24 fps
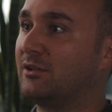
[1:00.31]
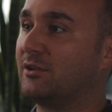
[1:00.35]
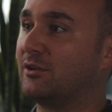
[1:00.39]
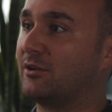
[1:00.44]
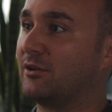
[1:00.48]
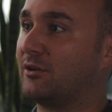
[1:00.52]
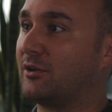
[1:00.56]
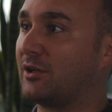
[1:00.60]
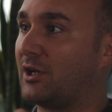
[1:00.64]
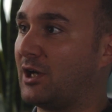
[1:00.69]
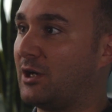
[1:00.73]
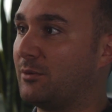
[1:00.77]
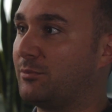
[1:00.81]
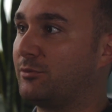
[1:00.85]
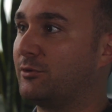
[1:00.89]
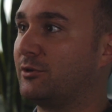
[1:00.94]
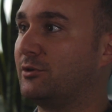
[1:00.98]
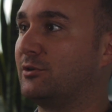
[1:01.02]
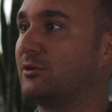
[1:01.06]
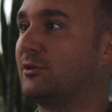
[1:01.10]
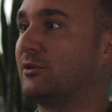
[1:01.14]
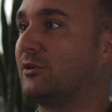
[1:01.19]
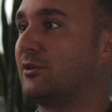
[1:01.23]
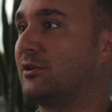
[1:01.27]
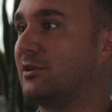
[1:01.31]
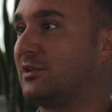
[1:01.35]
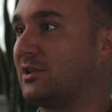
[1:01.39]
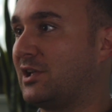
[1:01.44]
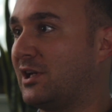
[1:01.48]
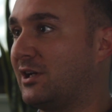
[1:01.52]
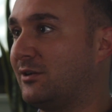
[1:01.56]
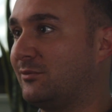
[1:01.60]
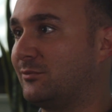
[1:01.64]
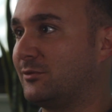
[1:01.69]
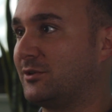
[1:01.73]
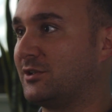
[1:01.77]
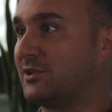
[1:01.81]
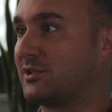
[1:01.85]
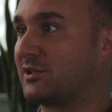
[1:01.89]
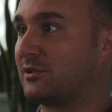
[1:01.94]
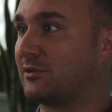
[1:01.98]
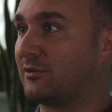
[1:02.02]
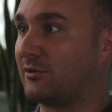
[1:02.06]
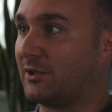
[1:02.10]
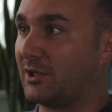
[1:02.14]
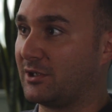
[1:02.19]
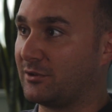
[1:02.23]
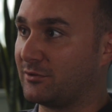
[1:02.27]
You're going upwind, you're going downwind,
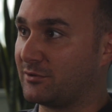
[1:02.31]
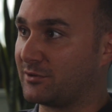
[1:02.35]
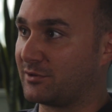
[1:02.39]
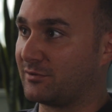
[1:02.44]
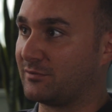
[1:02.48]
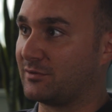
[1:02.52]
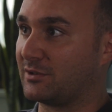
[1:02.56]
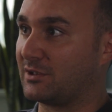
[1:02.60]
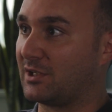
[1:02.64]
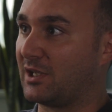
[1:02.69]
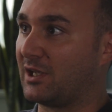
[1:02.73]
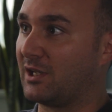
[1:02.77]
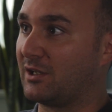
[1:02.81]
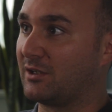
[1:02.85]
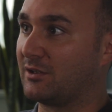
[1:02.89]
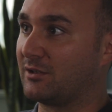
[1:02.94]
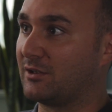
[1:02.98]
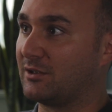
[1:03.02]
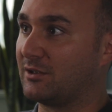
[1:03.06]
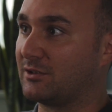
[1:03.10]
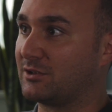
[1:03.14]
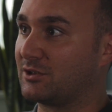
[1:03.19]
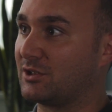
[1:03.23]
so your angles of attack are